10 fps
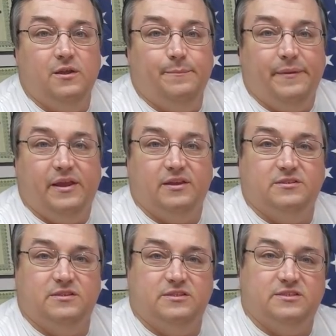
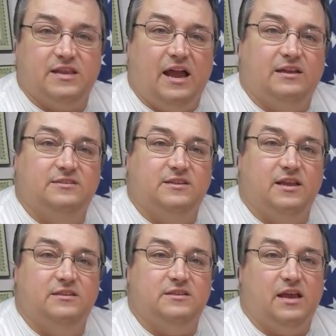because the stock
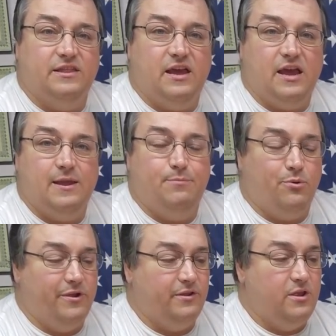sights on the
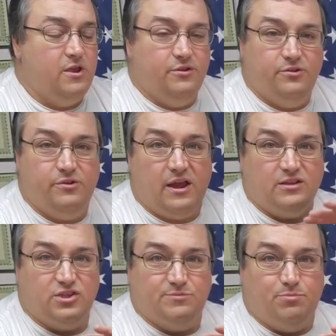Hi-Point do
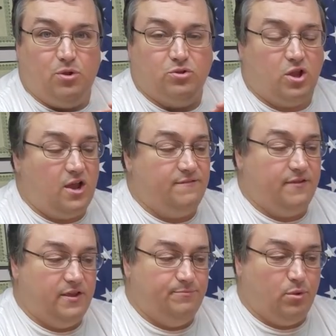not just bolt off
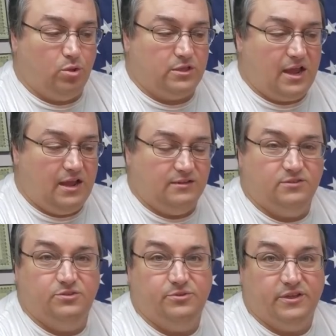and bolt
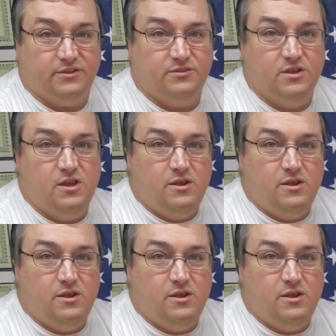onto this.